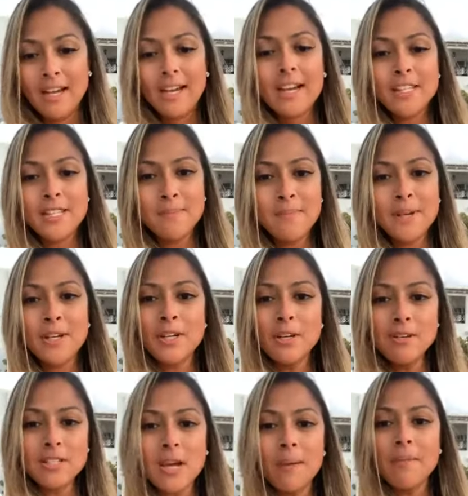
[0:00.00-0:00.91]
got some big
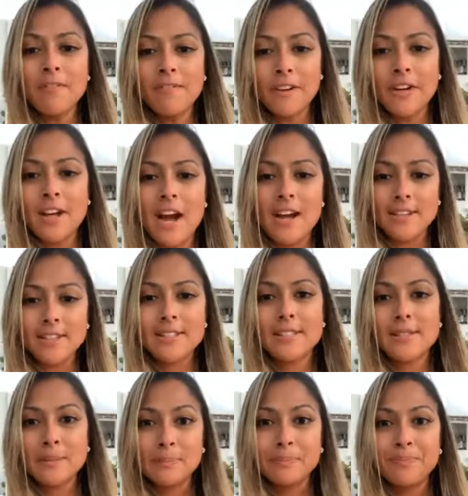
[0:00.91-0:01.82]
news coming for you
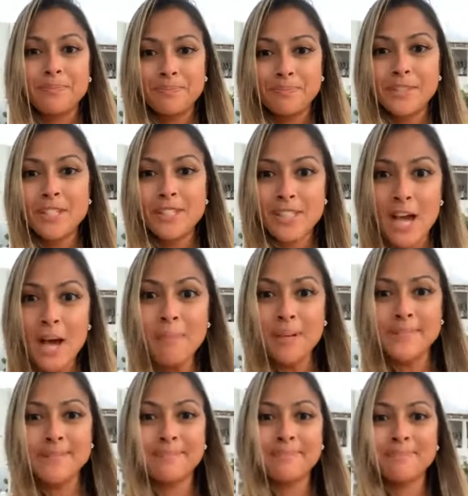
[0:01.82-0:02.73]
guys. It's
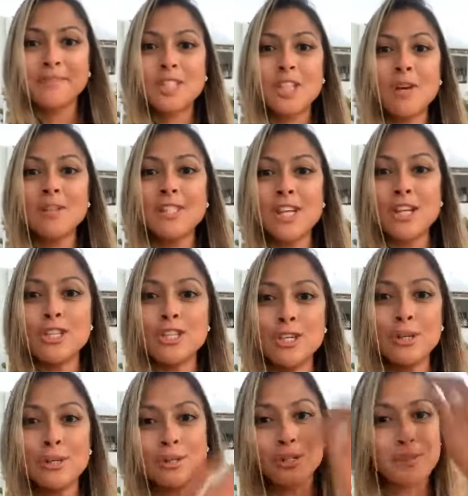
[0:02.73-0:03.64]
coming, so stay
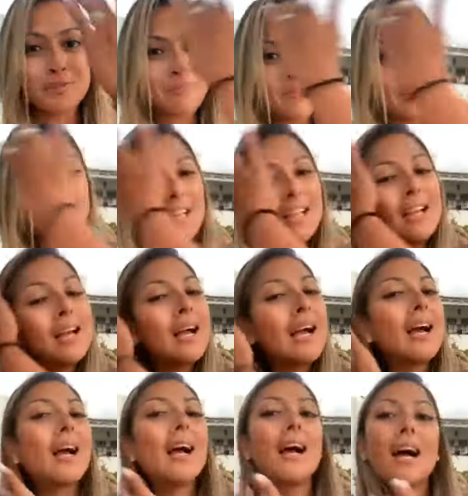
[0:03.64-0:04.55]
tuned.
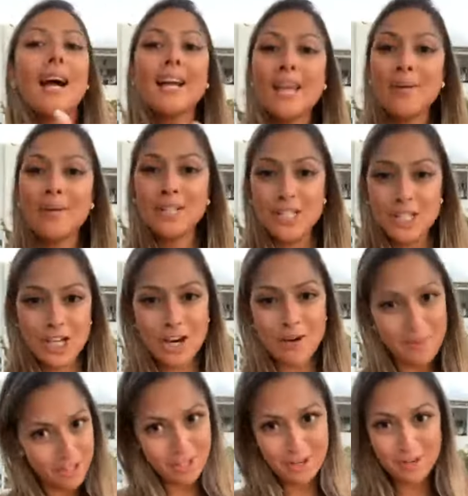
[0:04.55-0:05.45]
I can't wait to share
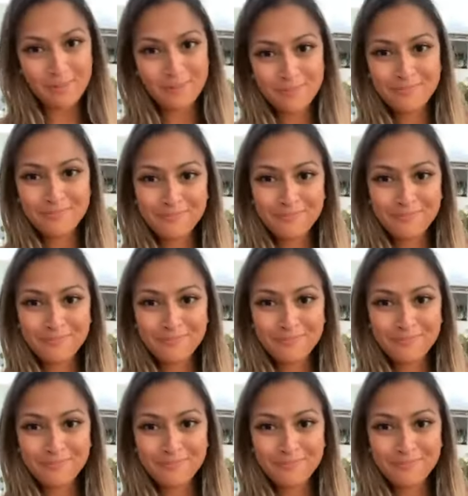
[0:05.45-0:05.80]
it with you.